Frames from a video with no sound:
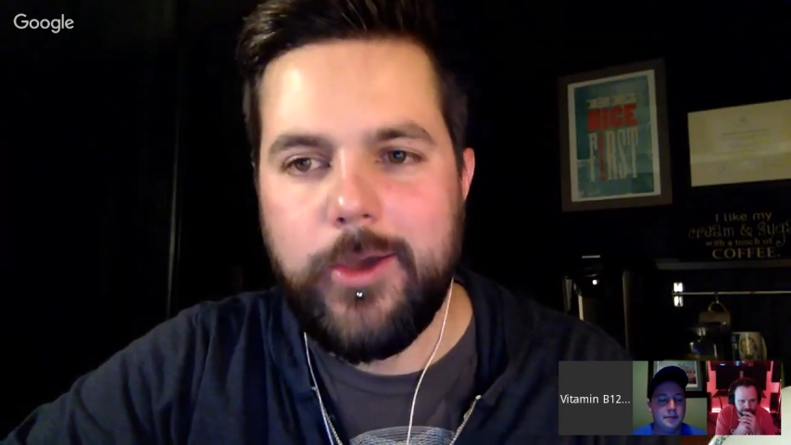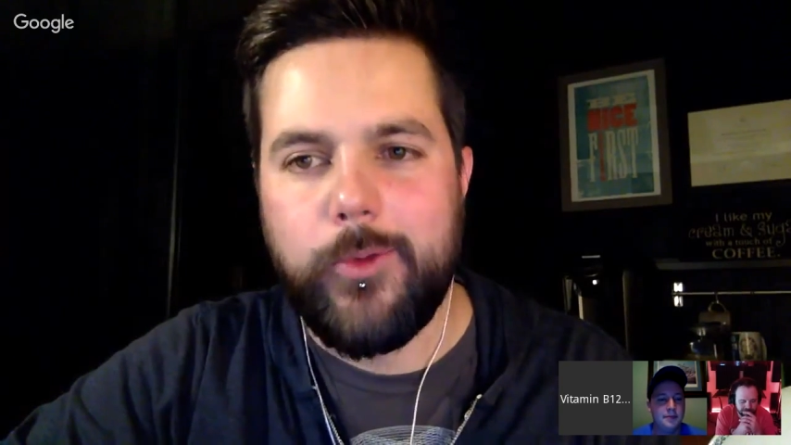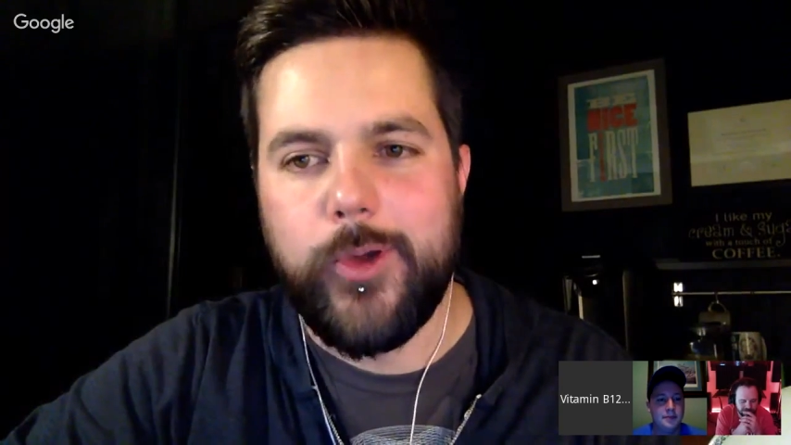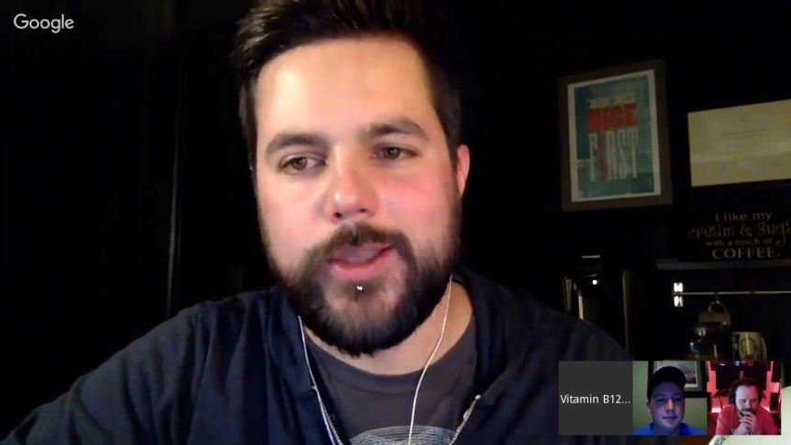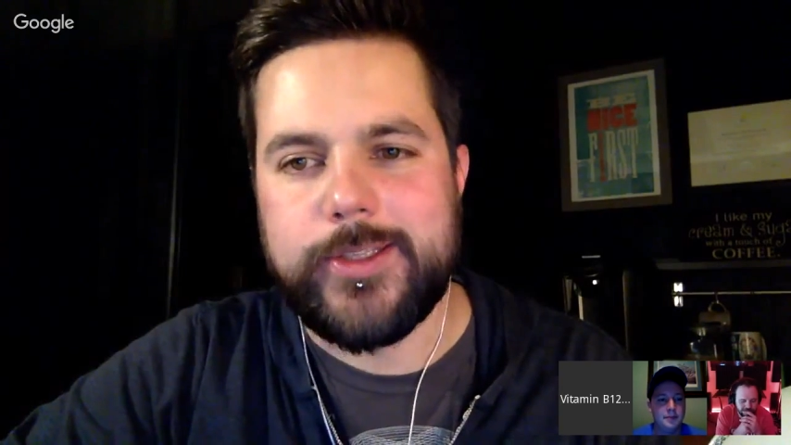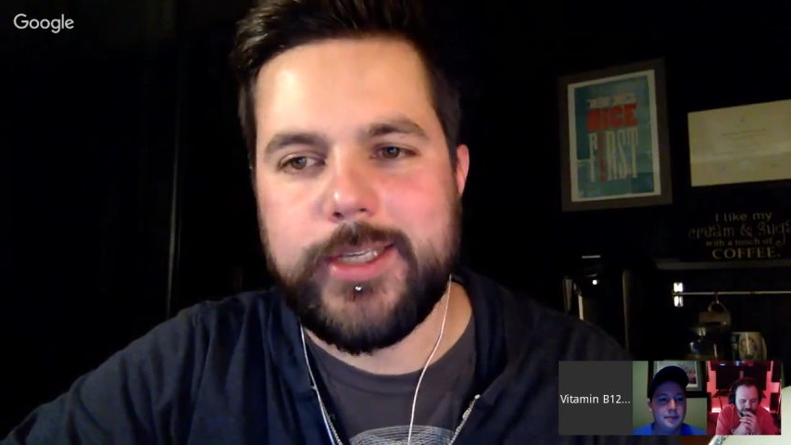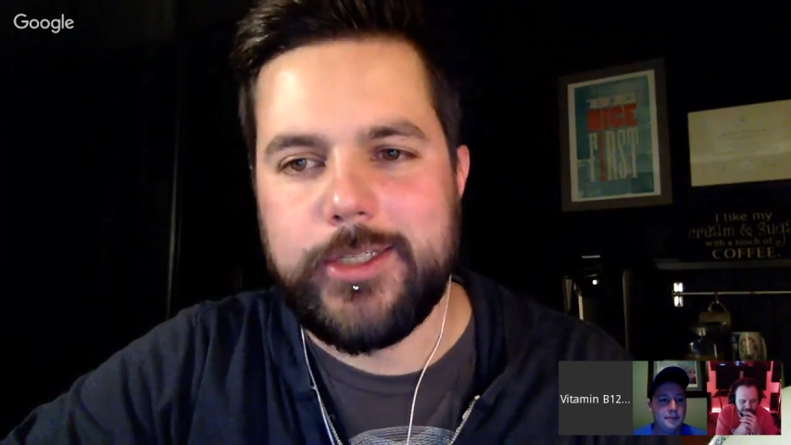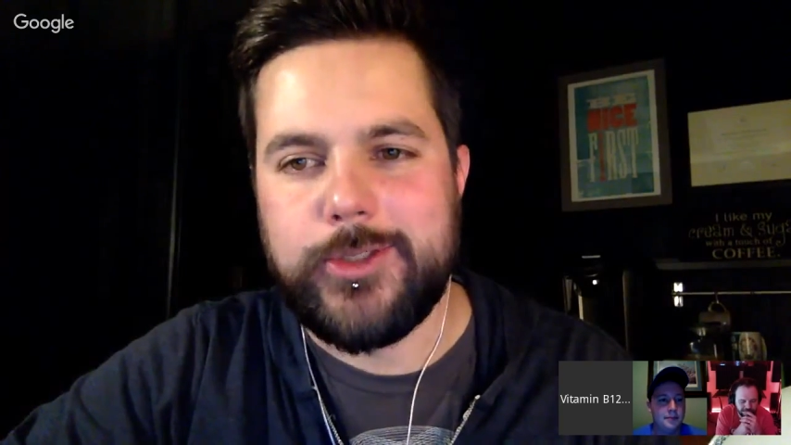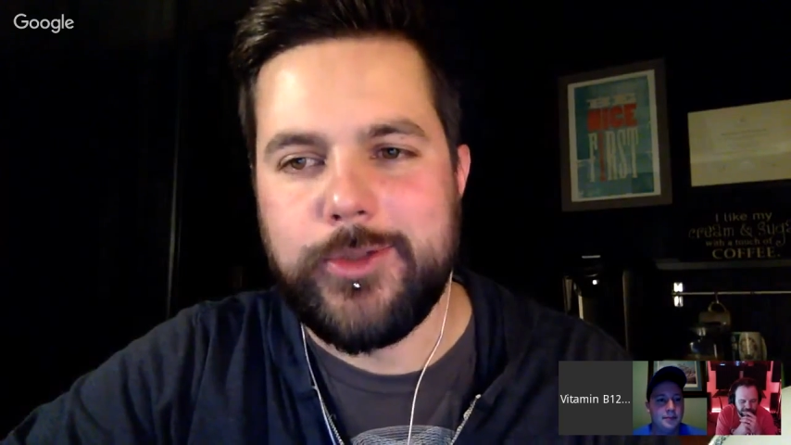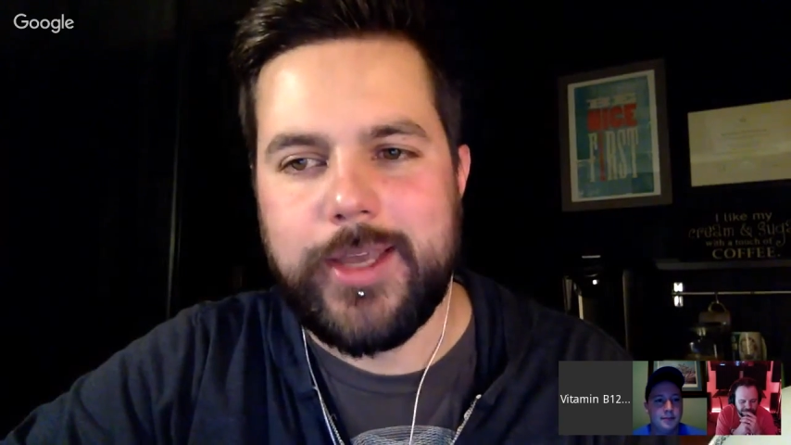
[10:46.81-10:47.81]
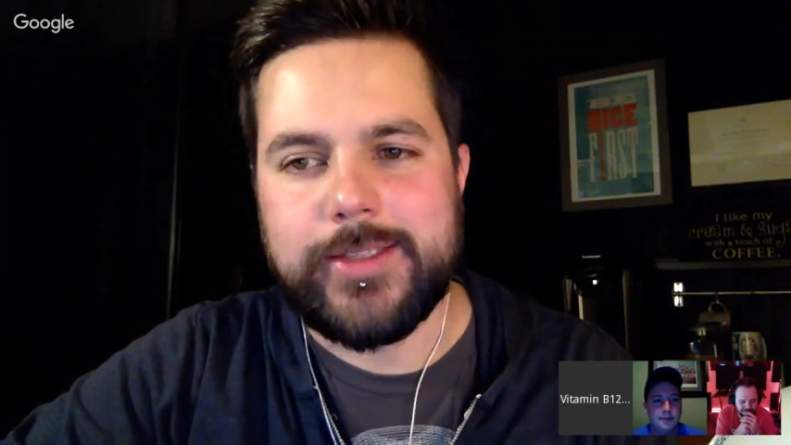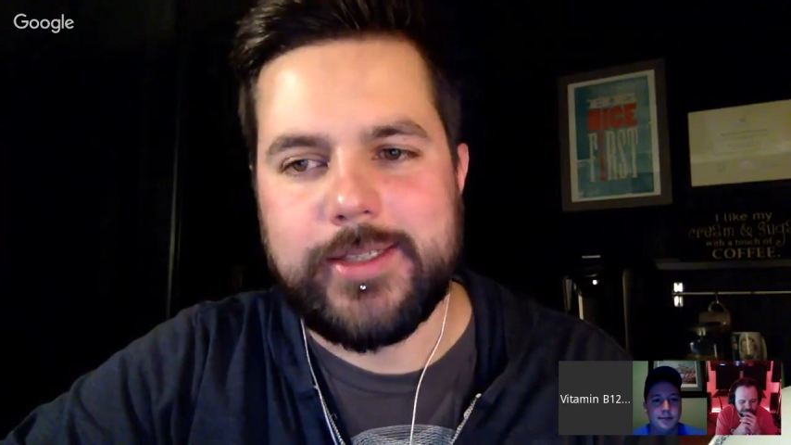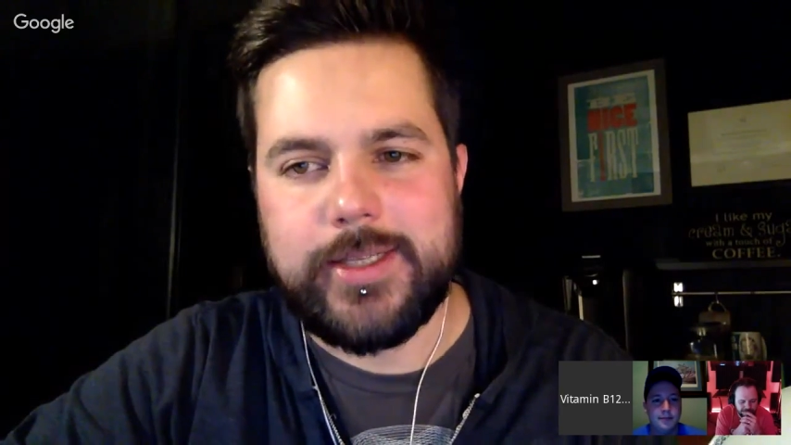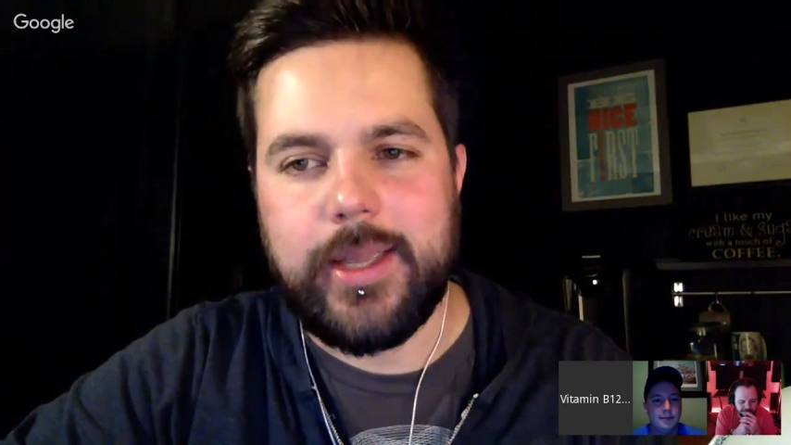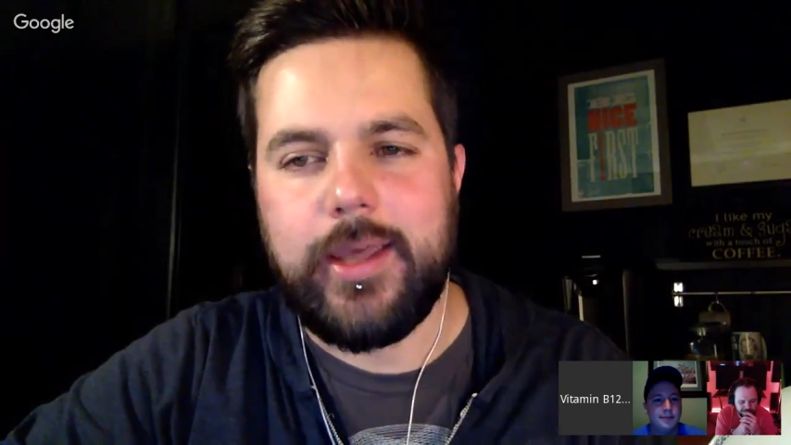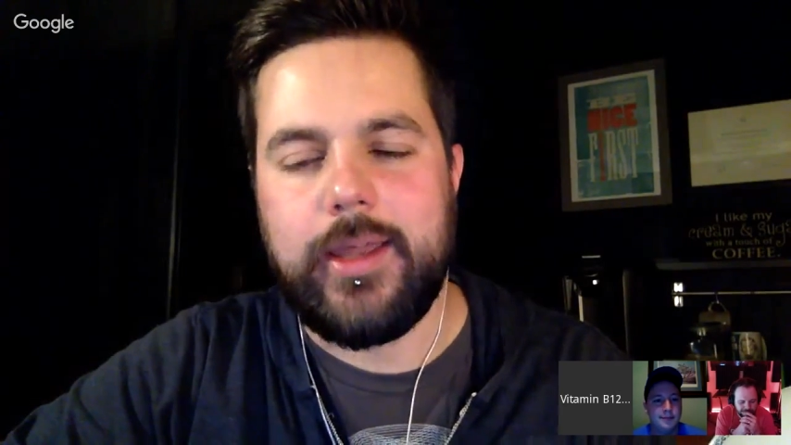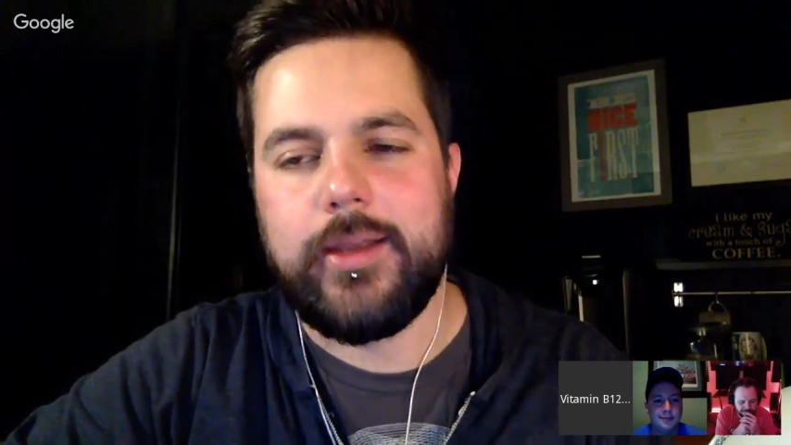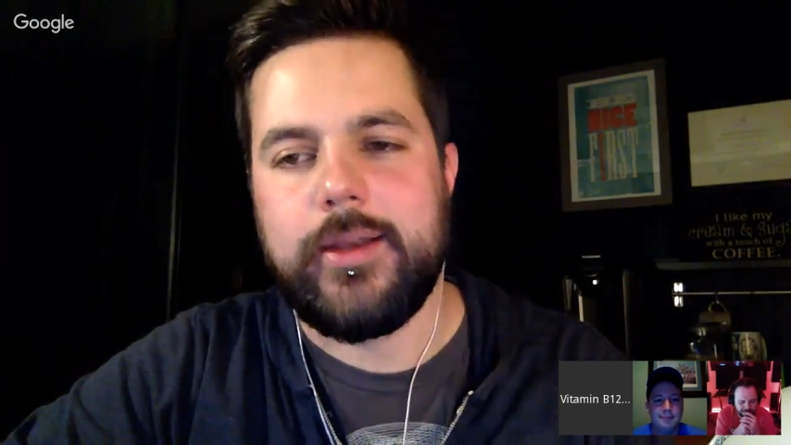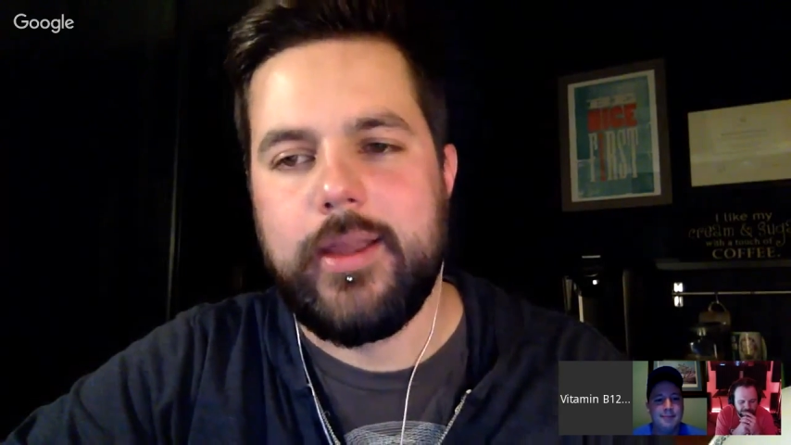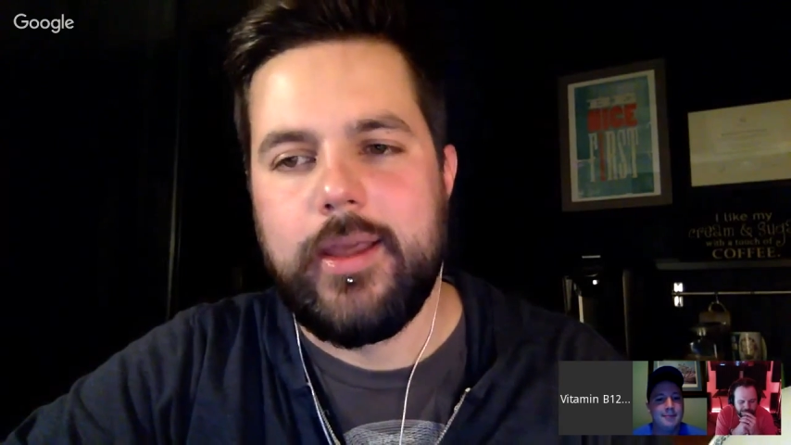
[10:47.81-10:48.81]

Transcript: was the 2010